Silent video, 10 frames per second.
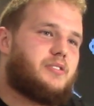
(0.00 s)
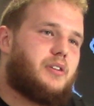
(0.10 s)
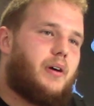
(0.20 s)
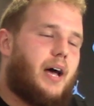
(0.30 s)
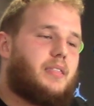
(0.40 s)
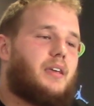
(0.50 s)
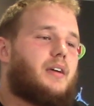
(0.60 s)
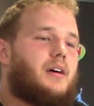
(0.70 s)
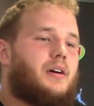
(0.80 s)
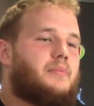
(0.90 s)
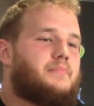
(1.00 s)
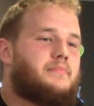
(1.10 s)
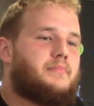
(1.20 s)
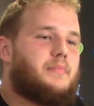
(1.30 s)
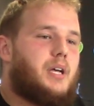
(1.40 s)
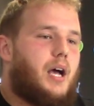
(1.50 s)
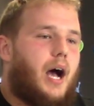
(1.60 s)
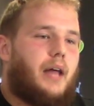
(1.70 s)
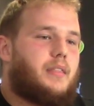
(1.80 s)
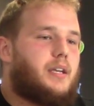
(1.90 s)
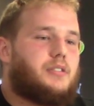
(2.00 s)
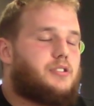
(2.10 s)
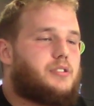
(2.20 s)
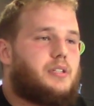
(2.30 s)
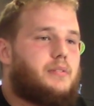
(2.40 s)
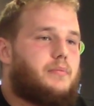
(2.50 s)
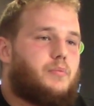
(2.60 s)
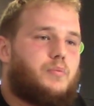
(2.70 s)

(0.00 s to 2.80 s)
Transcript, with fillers: So I think um, I think it's just gonna.